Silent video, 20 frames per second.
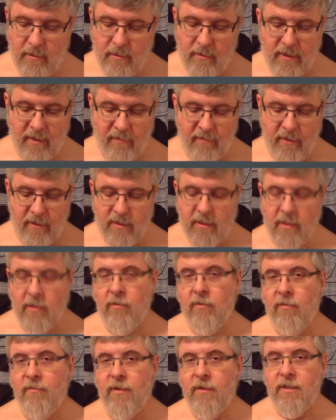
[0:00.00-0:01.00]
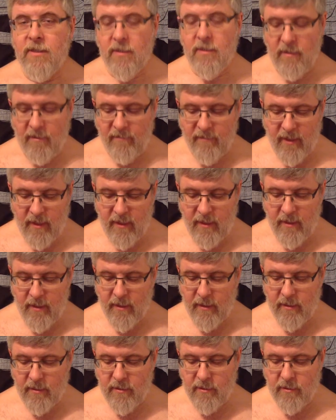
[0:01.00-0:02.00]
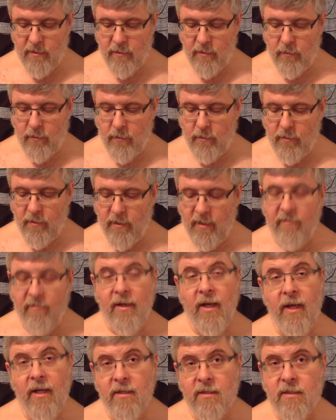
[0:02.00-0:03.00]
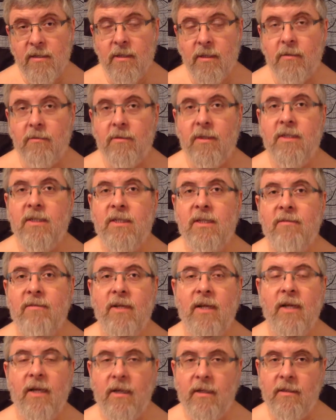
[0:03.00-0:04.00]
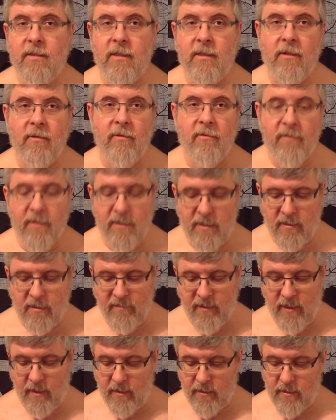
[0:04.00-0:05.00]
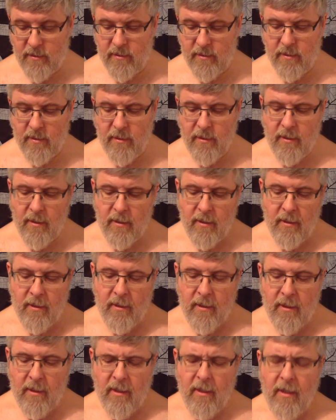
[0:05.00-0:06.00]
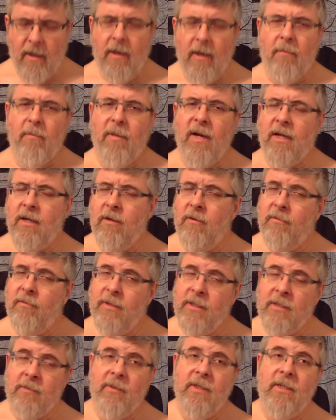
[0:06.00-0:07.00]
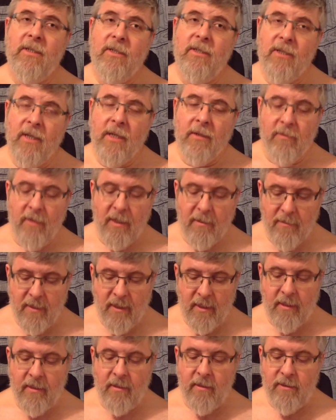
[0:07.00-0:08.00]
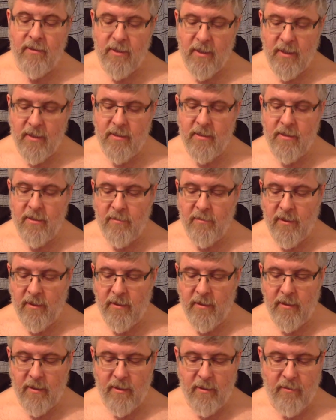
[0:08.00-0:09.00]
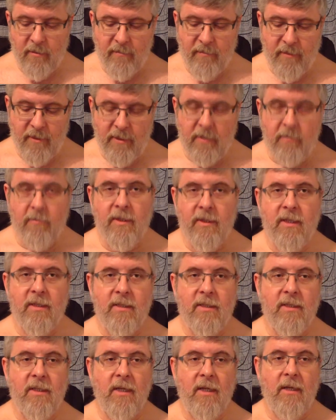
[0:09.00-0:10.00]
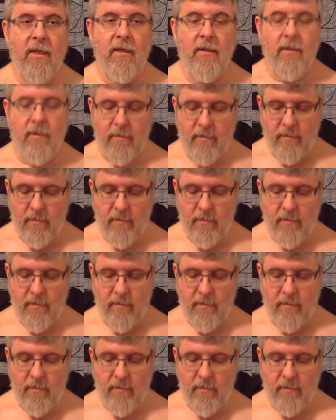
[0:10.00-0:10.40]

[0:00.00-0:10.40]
7 is the coefficient of ax, or if a is known, then 7a is the coefficient of x. By a coefficient we generally mean just the numeric coefficient with its sign.